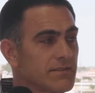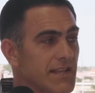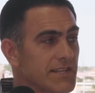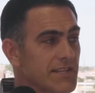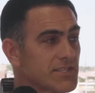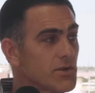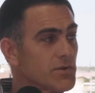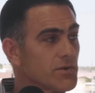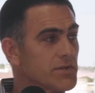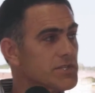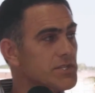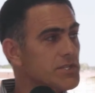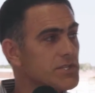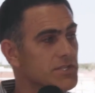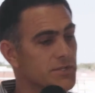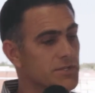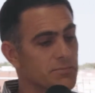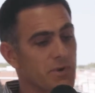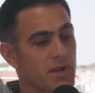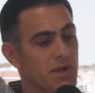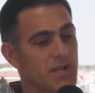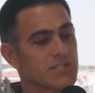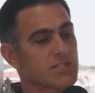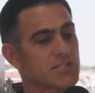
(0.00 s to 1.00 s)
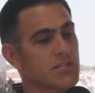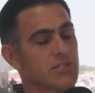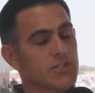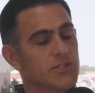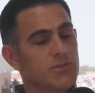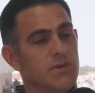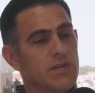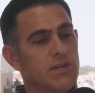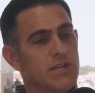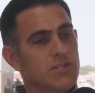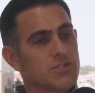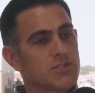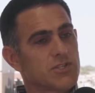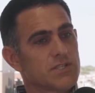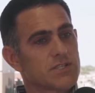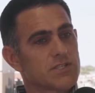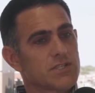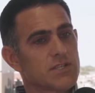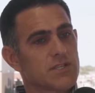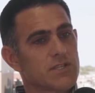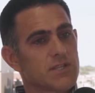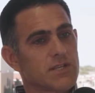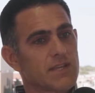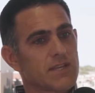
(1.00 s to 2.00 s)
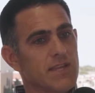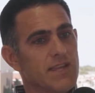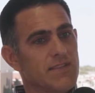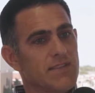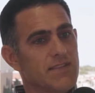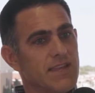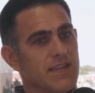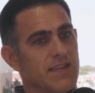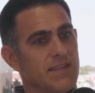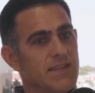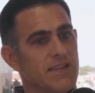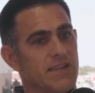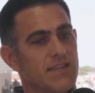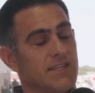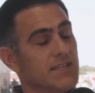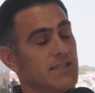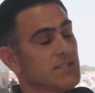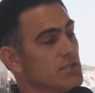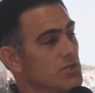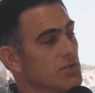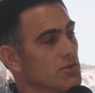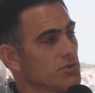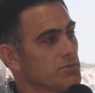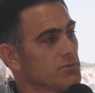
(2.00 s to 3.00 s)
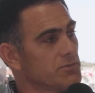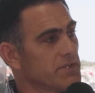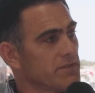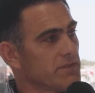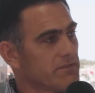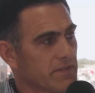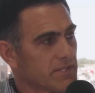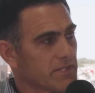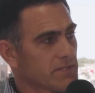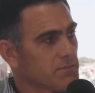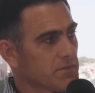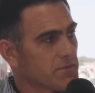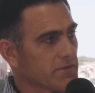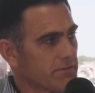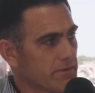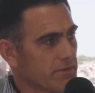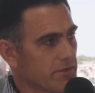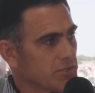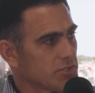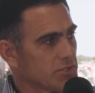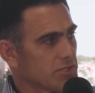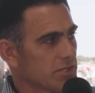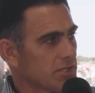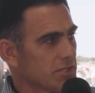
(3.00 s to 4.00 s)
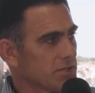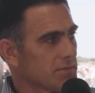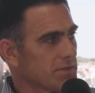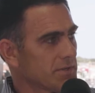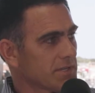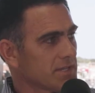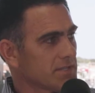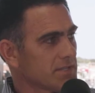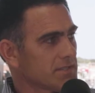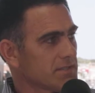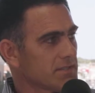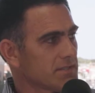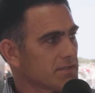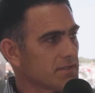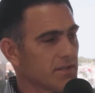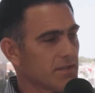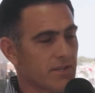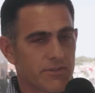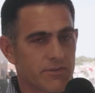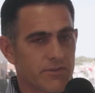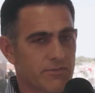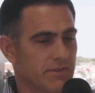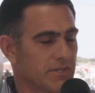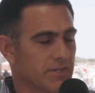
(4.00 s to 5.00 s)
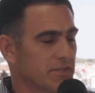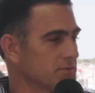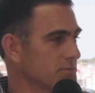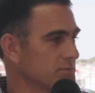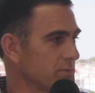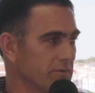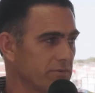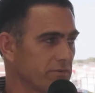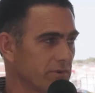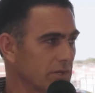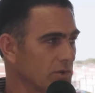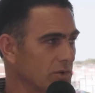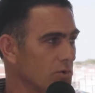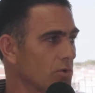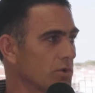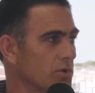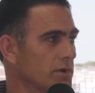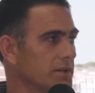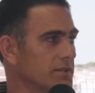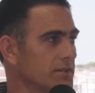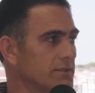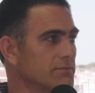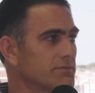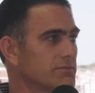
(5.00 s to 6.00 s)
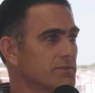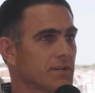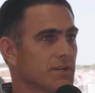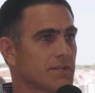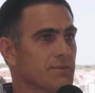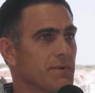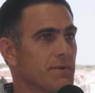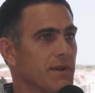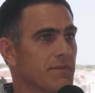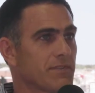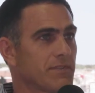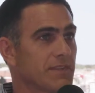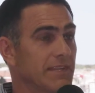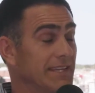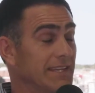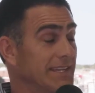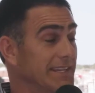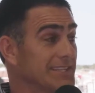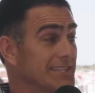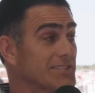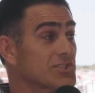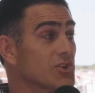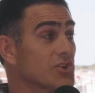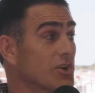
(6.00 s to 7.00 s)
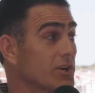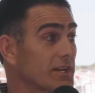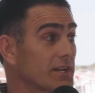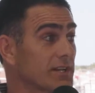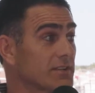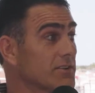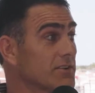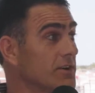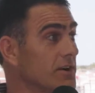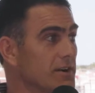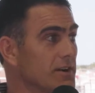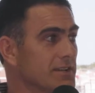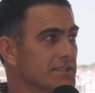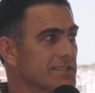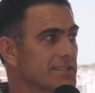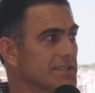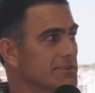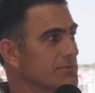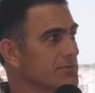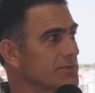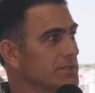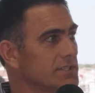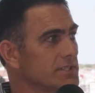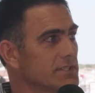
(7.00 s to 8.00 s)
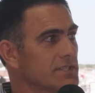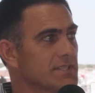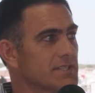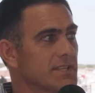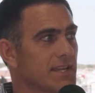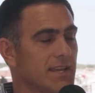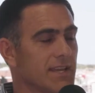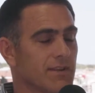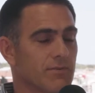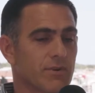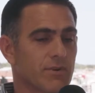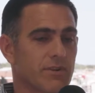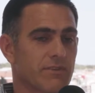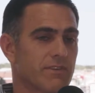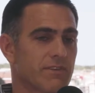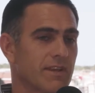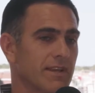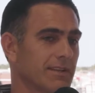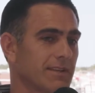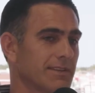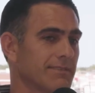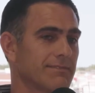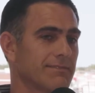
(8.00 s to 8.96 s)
That's always a surprise to new agents, and it doesn't normally affect them their first year, because of other videos we've recorded, you've talked about the getting started cost in real estate, where you've got